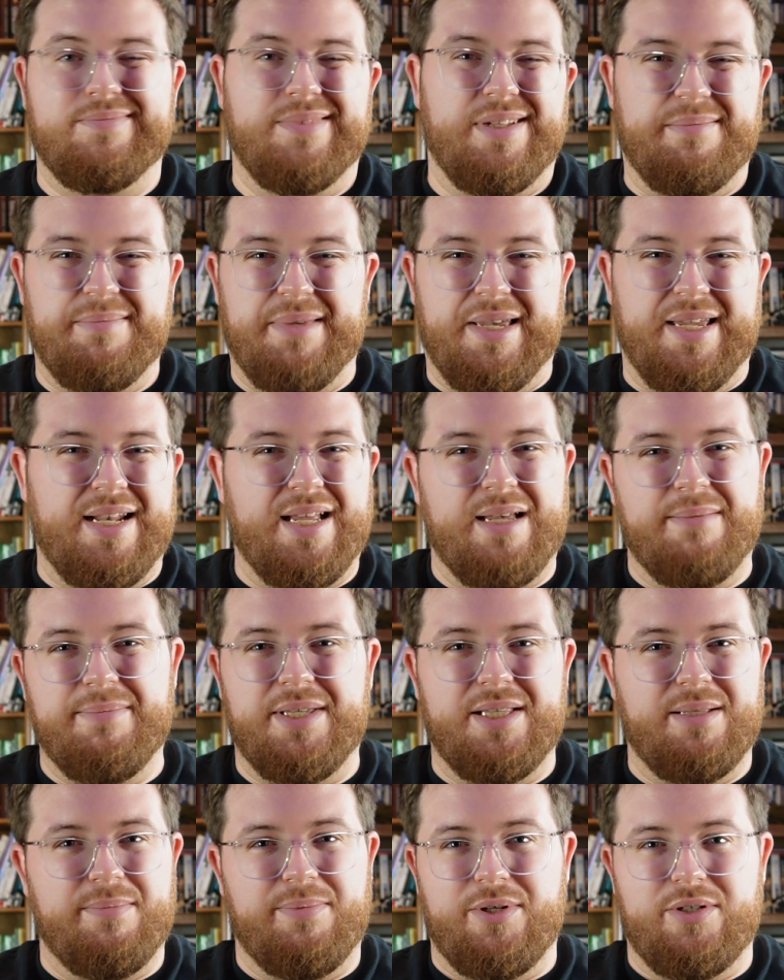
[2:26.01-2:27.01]
I may not
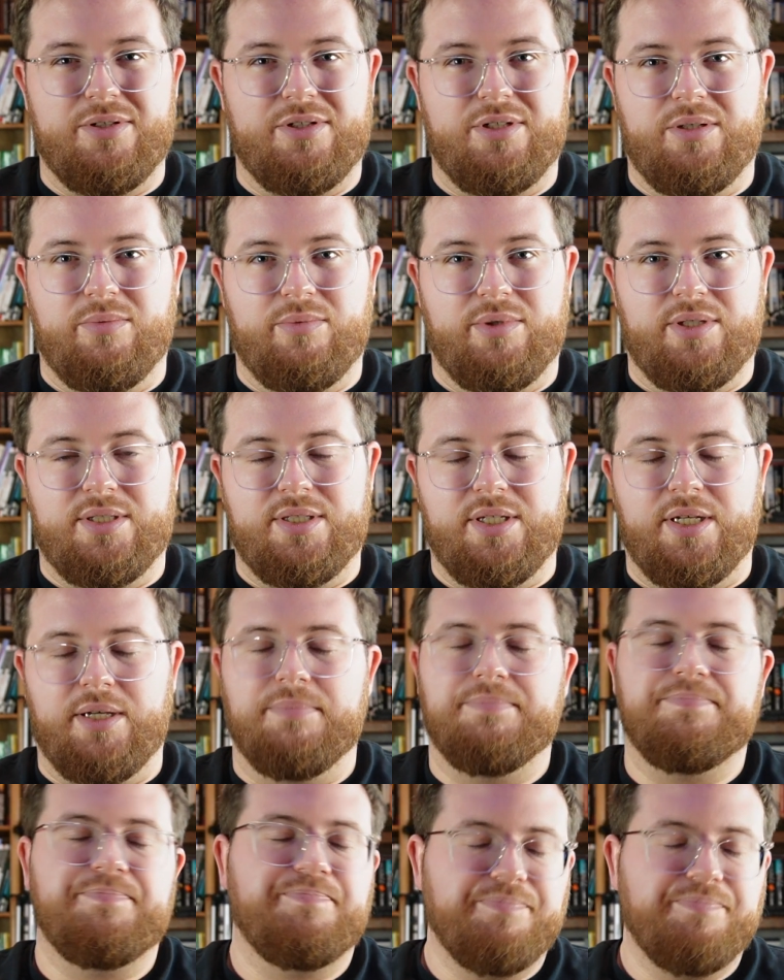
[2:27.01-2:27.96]
be the person you want to see.